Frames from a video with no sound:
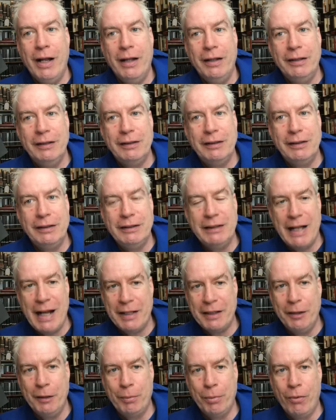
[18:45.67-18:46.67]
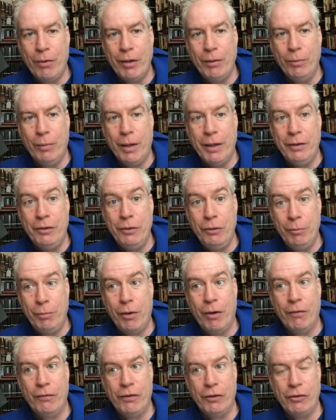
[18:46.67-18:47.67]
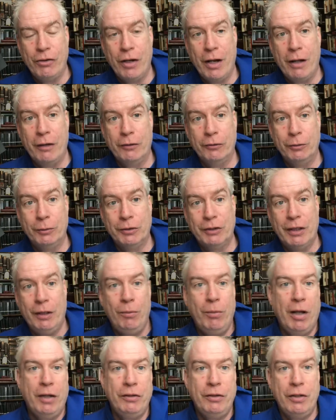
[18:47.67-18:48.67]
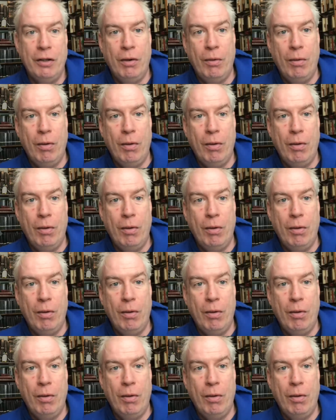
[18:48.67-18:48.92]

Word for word: this is exactly the point when dude bro aficionados will say, well, you know,